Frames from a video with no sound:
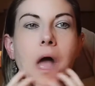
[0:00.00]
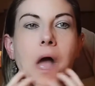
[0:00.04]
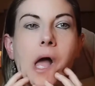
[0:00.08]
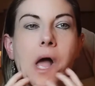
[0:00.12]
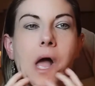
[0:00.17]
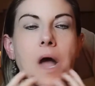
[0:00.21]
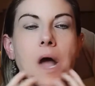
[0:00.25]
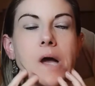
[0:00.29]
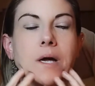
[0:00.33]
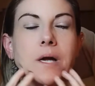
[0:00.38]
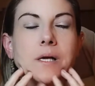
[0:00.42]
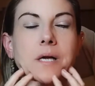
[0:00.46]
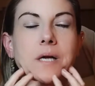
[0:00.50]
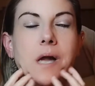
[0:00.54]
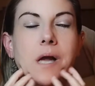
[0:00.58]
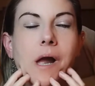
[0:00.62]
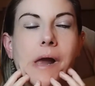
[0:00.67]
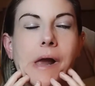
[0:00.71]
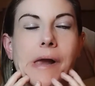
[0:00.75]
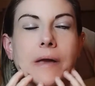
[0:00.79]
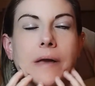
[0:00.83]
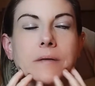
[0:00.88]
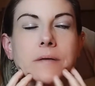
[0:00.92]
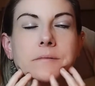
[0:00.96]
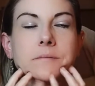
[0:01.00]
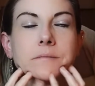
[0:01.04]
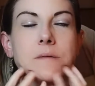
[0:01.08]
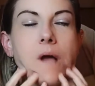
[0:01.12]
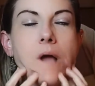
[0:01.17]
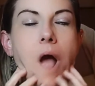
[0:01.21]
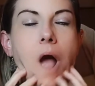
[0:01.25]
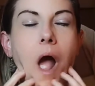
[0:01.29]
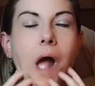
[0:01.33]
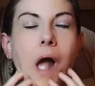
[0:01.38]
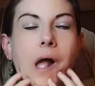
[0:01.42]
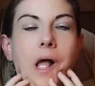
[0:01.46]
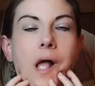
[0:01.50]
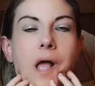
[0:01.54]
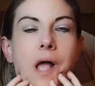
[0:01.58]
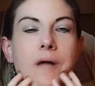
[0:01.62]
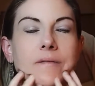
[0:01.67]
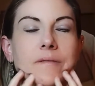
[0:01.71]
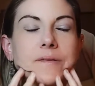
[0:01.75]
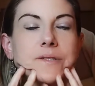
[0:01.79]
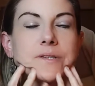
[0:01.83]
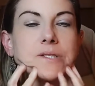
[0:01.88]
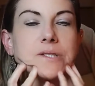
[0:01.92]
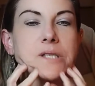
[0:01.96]
Okay, that
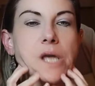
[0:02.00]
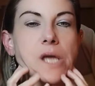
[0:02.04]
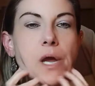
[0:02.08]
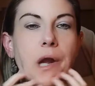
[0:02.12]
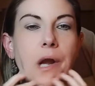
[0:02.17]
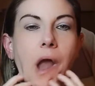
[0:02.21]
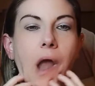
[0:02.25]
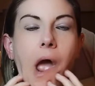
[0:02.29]
feels good.